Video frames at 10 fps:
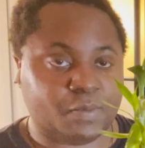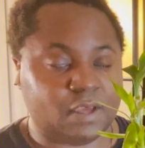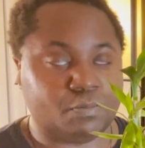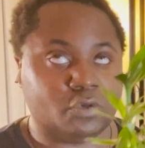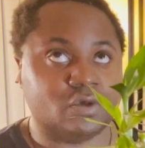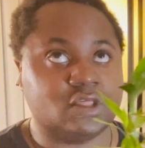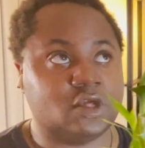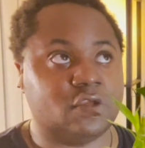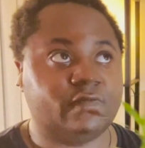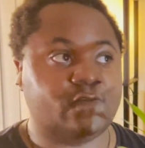Bamboo is
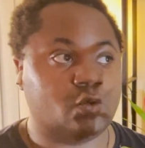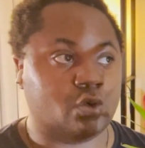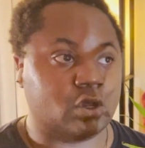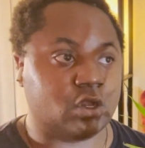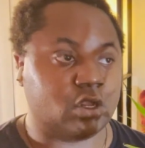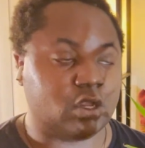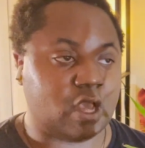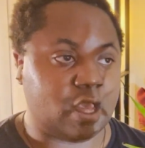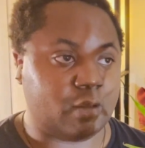good for